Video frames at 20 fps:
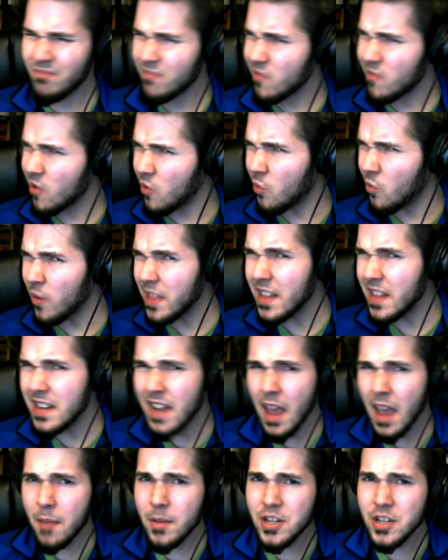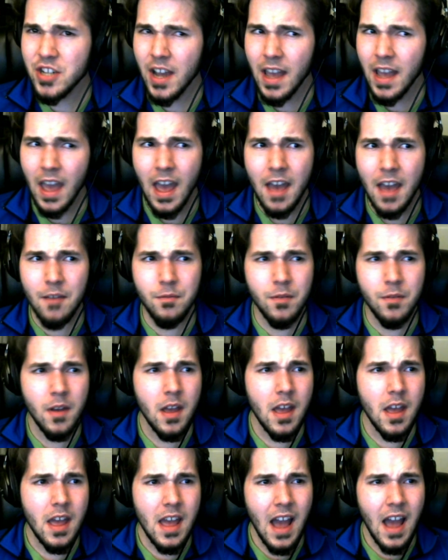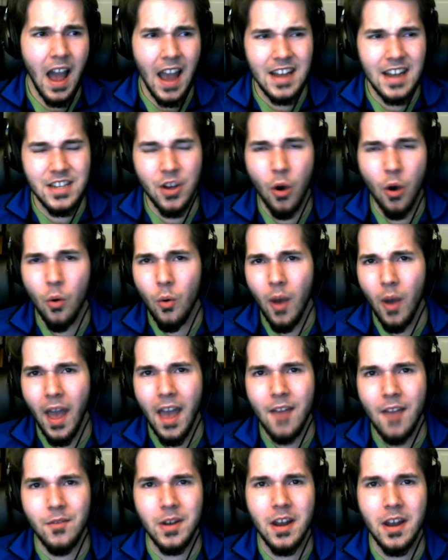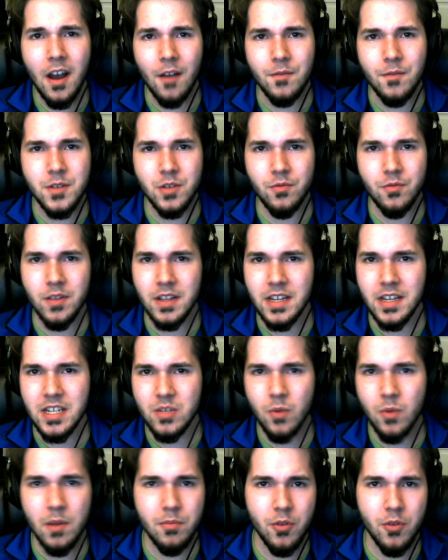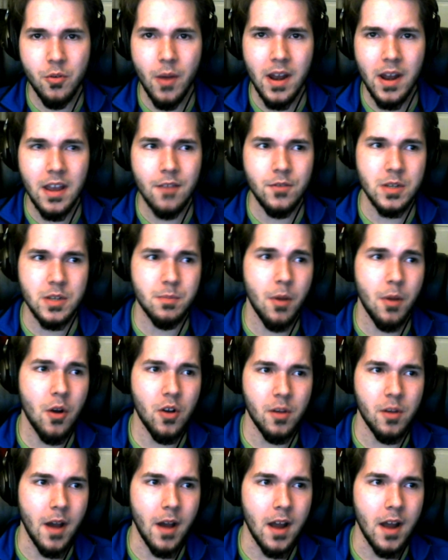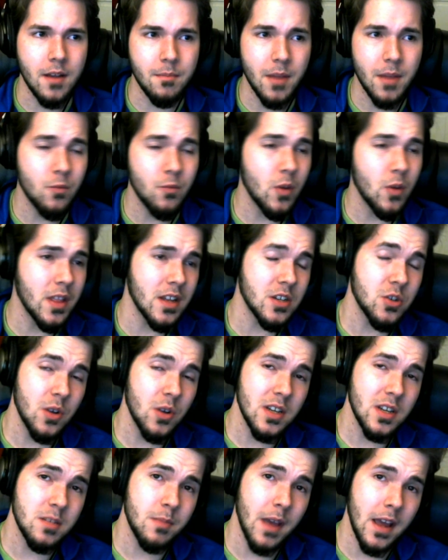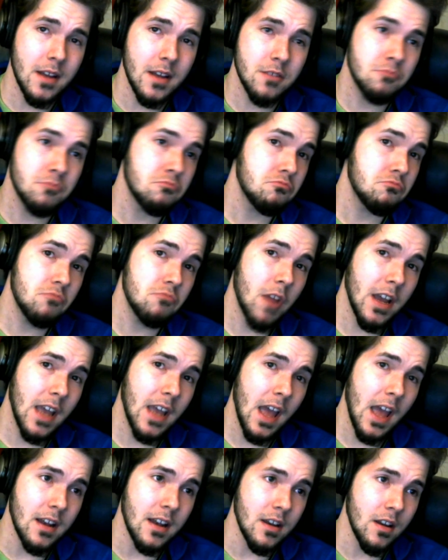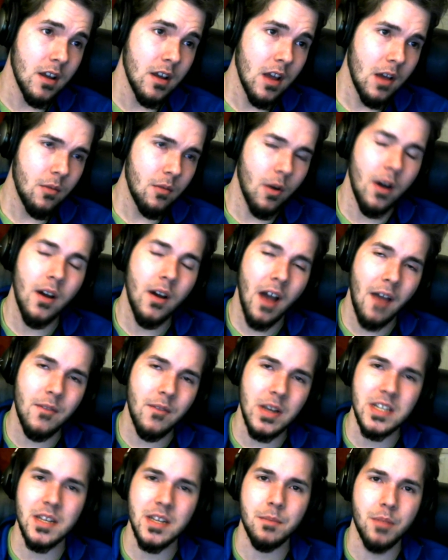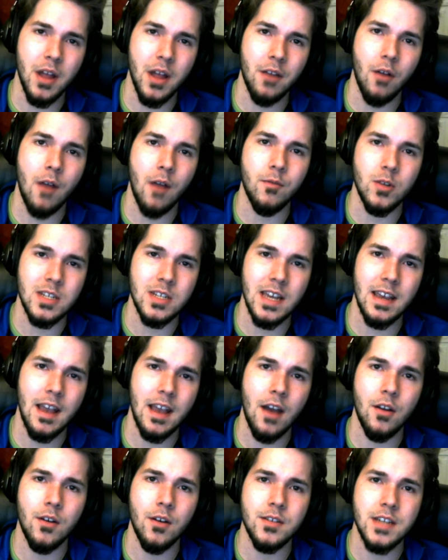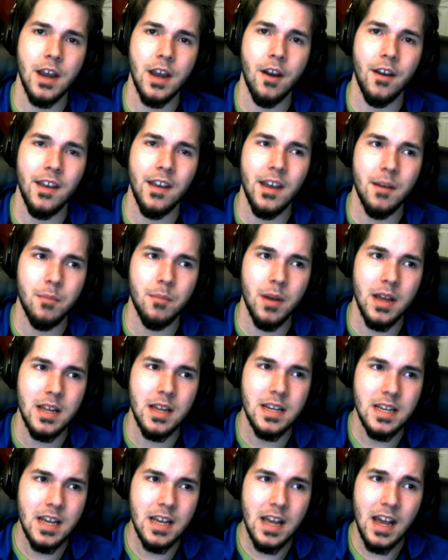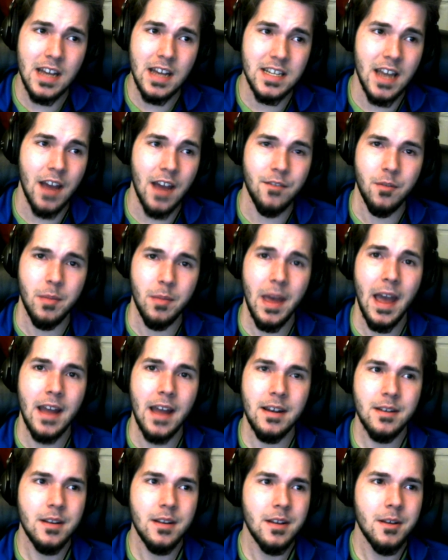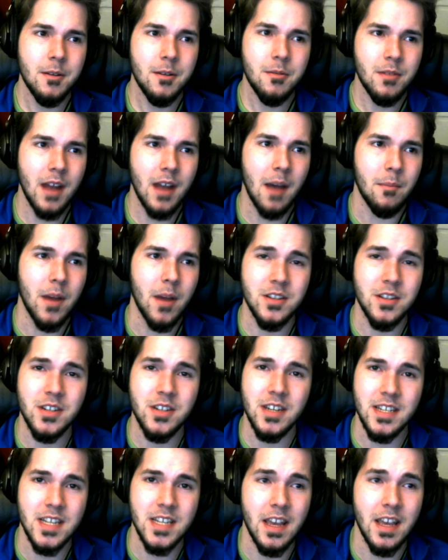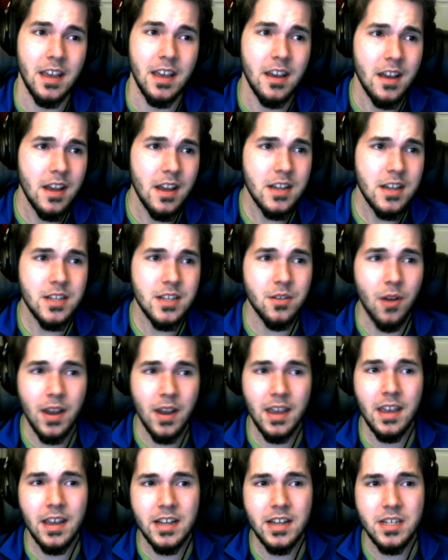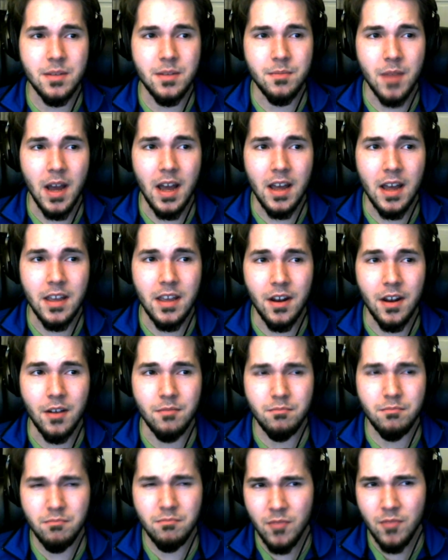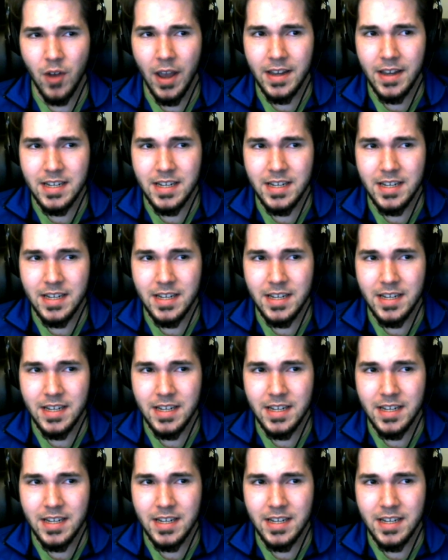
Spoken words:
with the damage I have, I don't have enough to really sweep through any of his Pokemon, but with a Choice Band, I can. Well, obviously Play Rough will take out Altaria, but aside from that, not much to see. So I can get some, nice